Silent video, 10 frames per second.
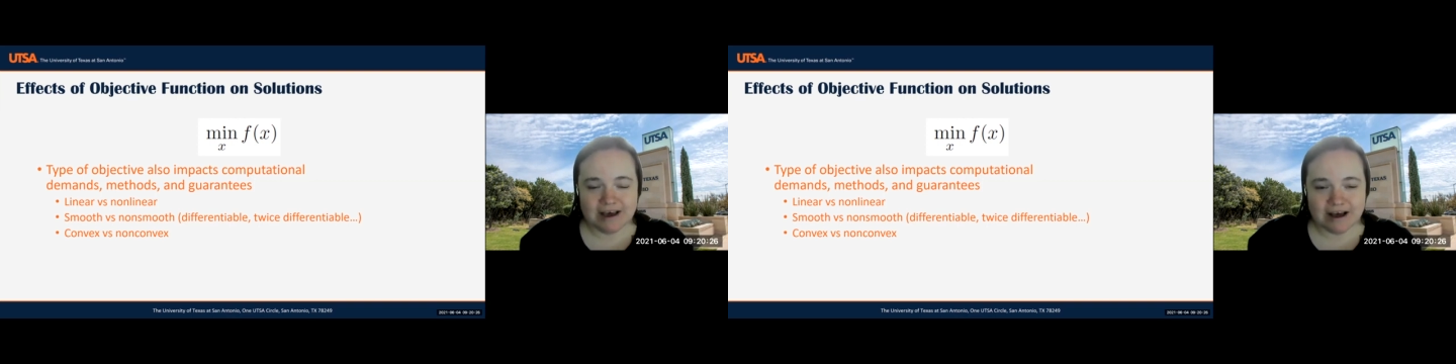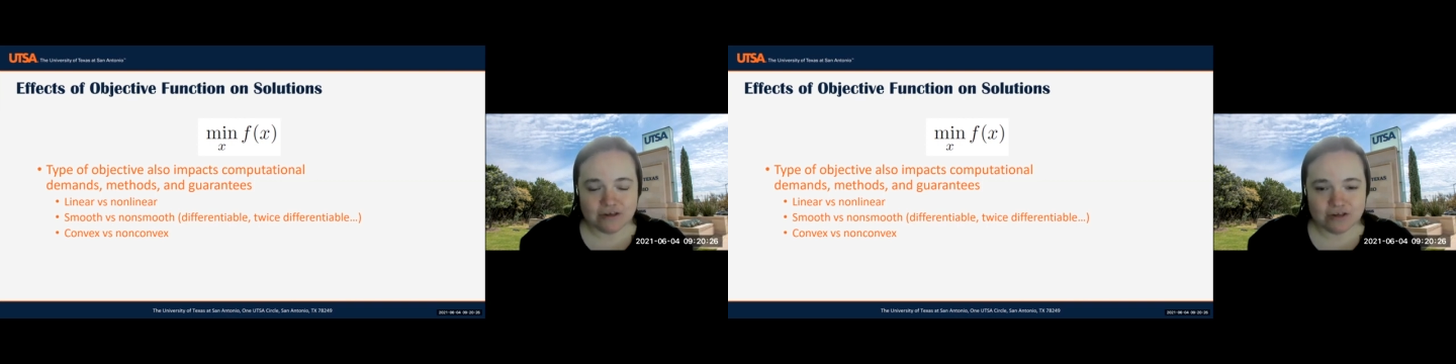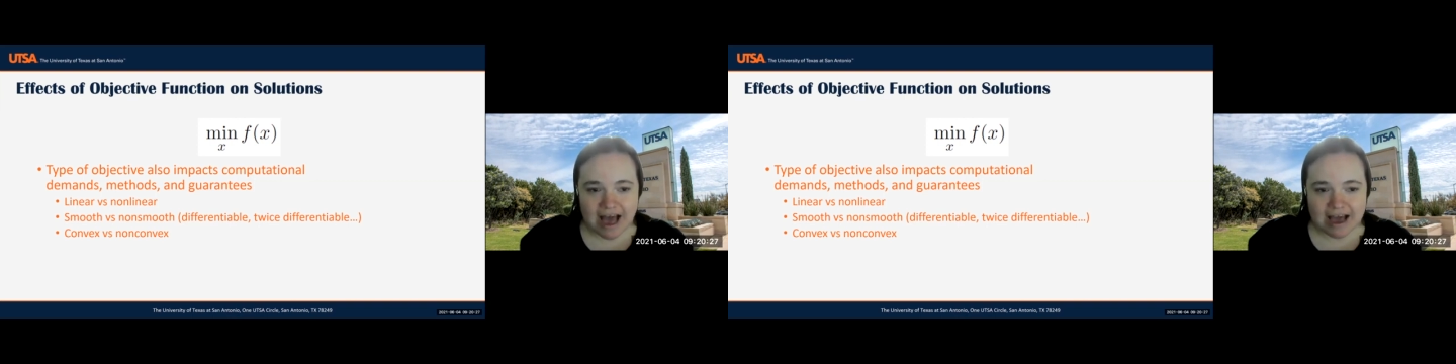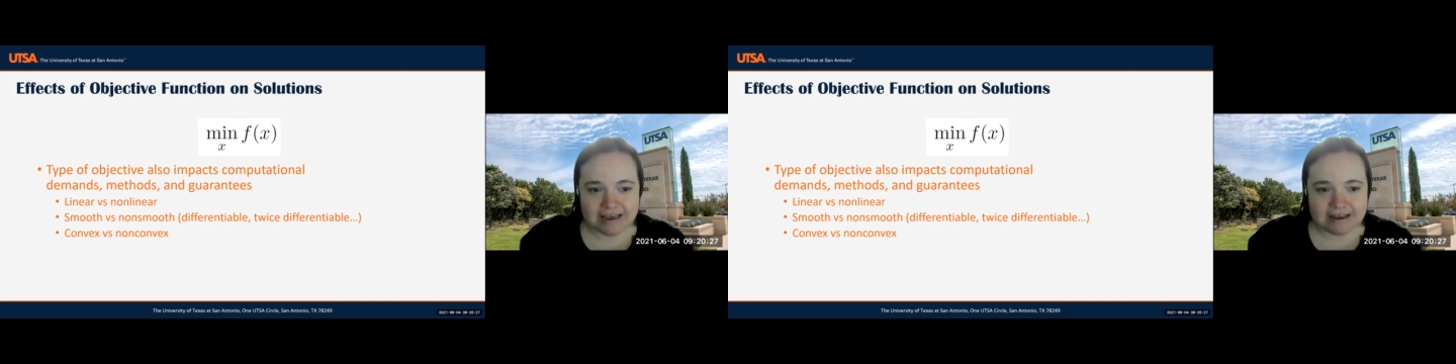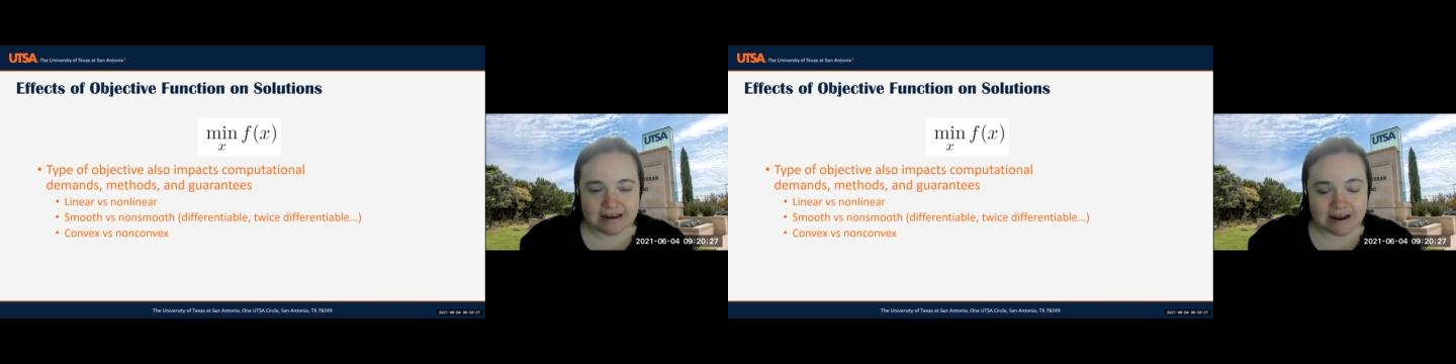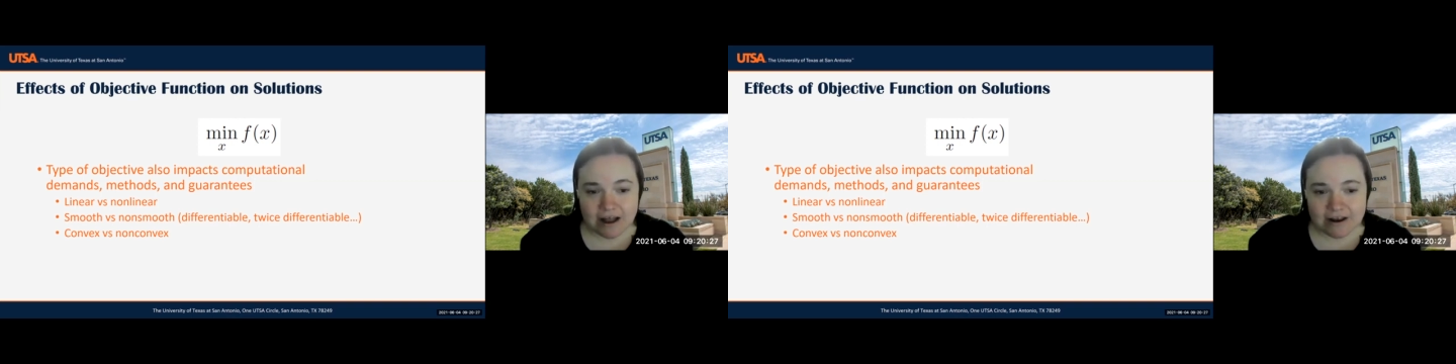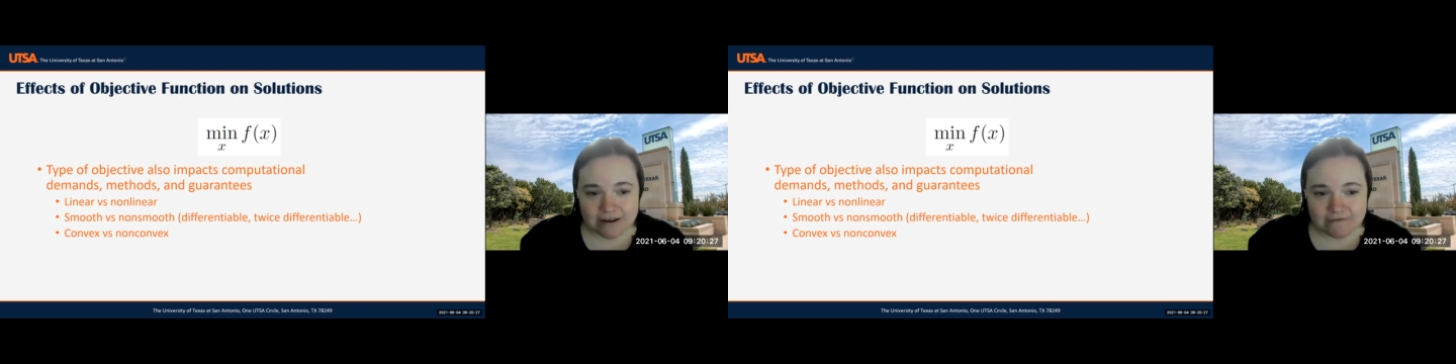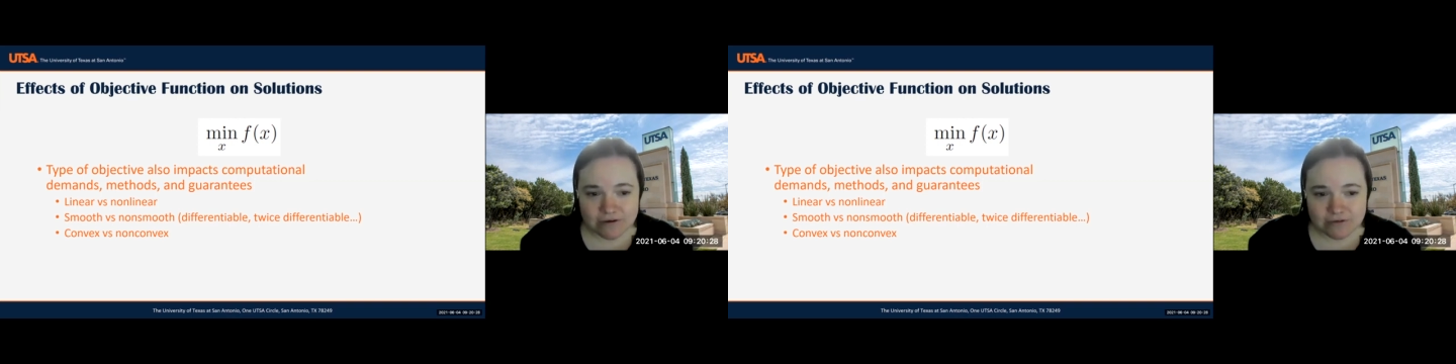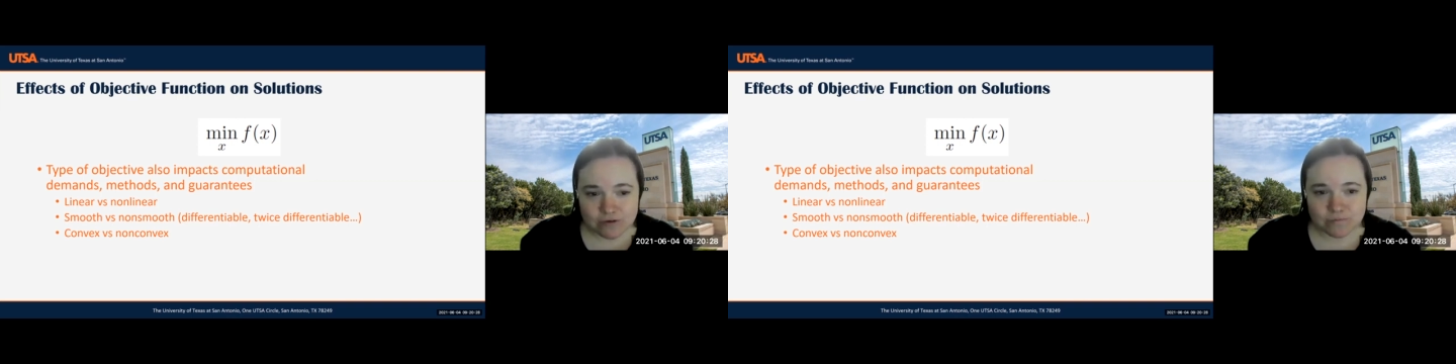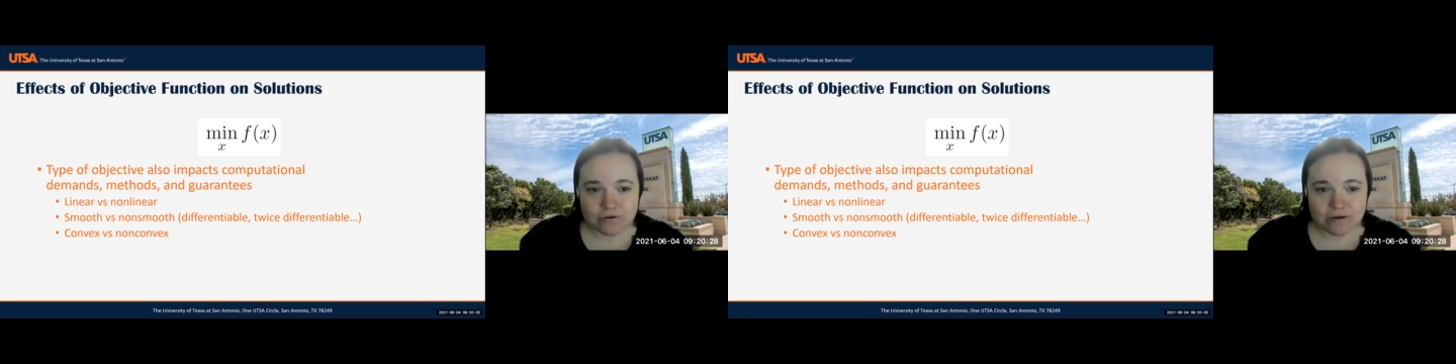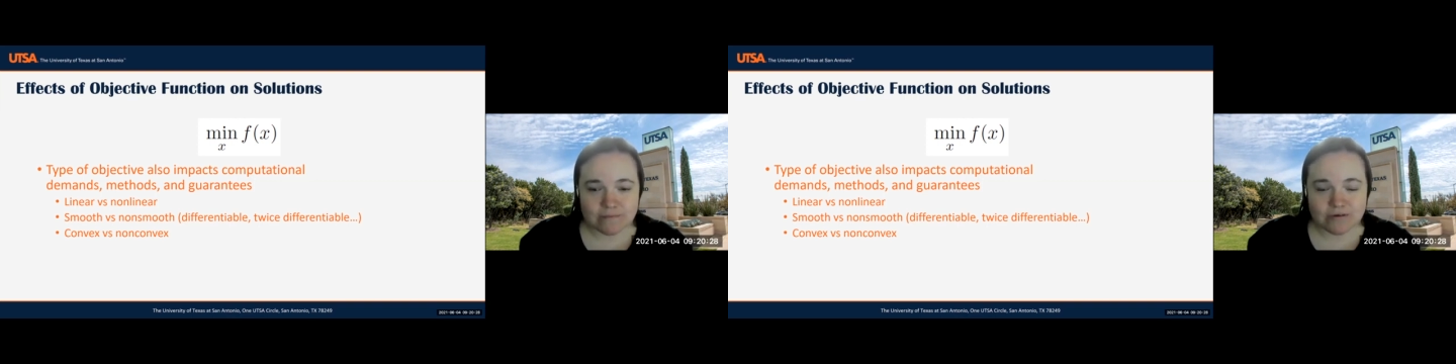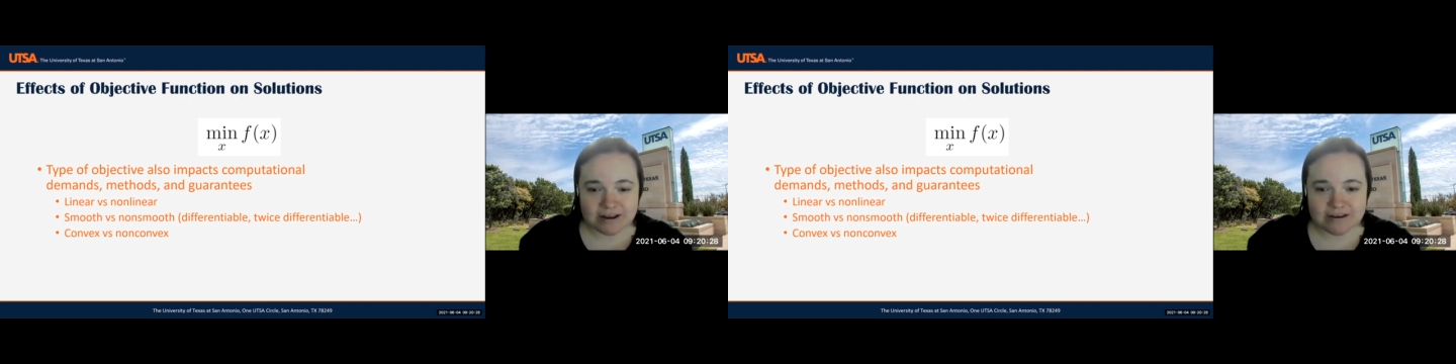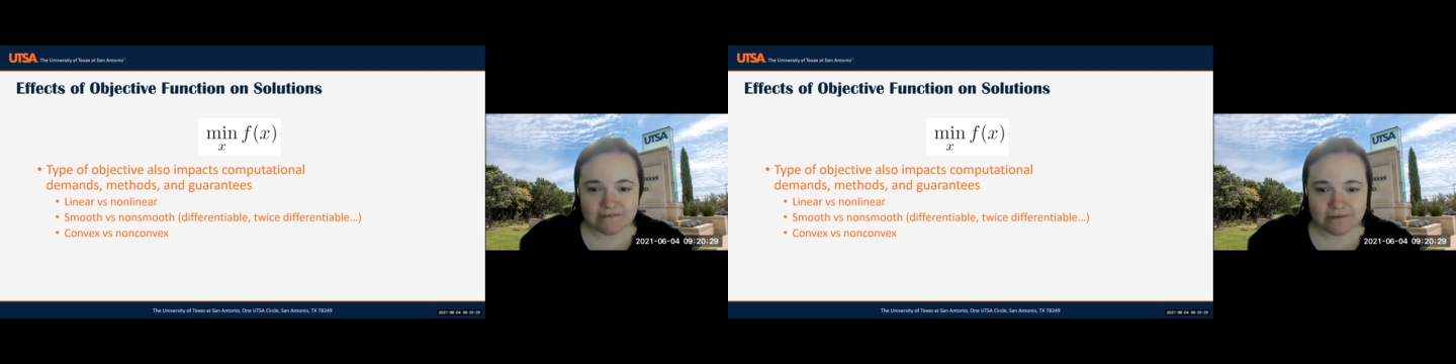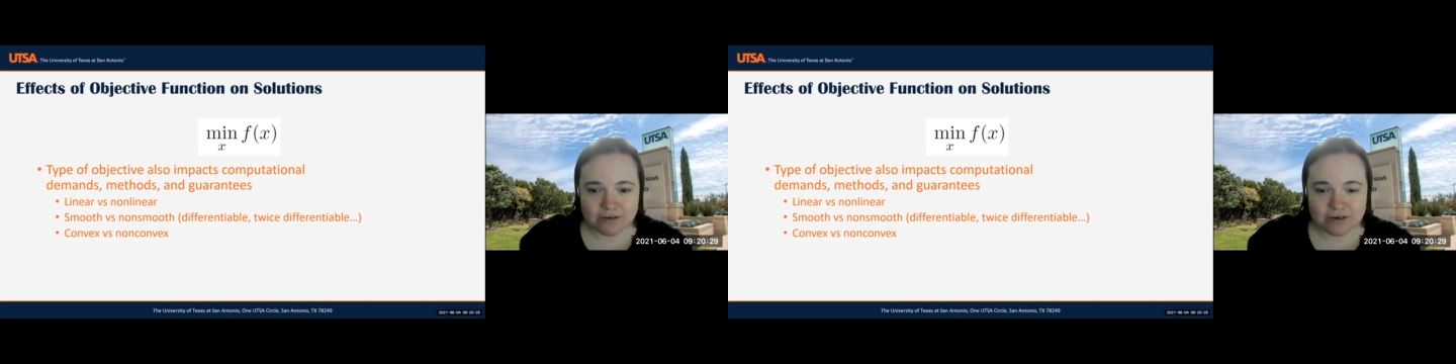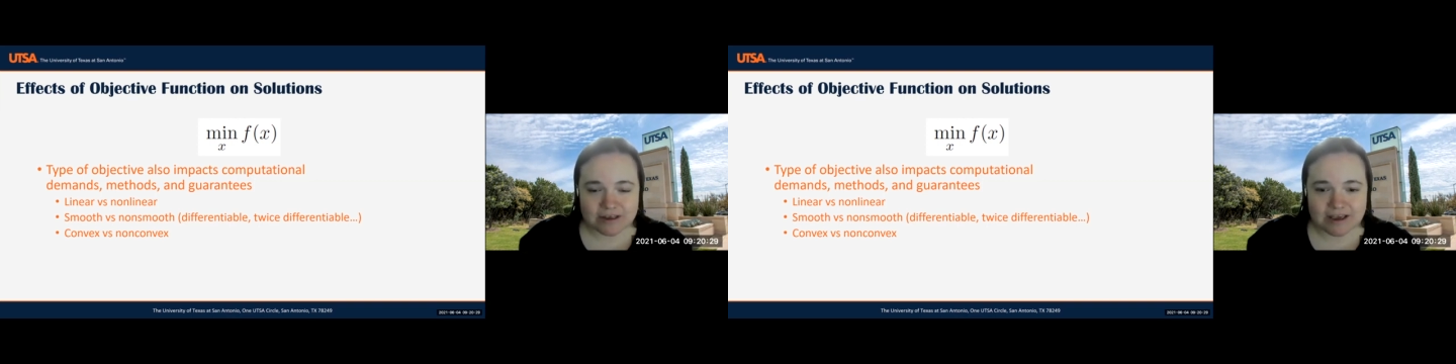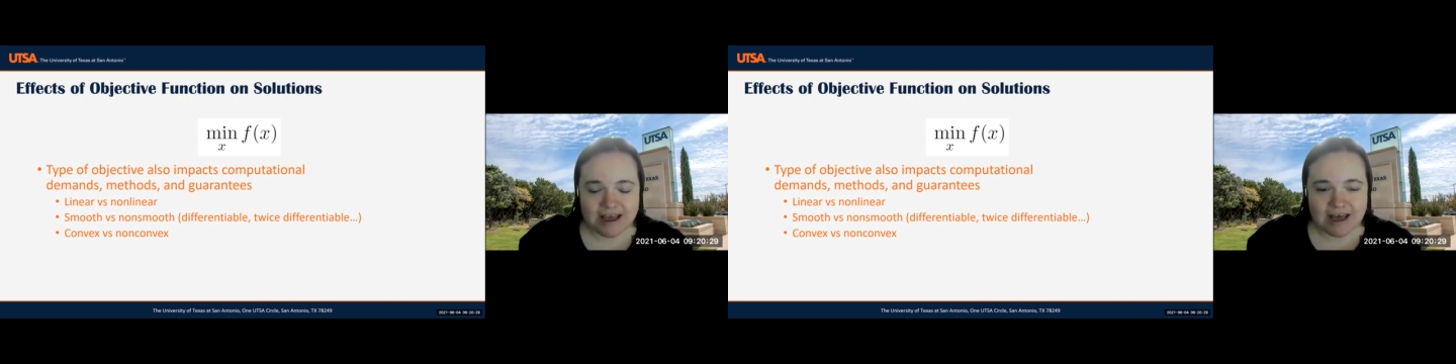a jagged, non-differentiable objective function.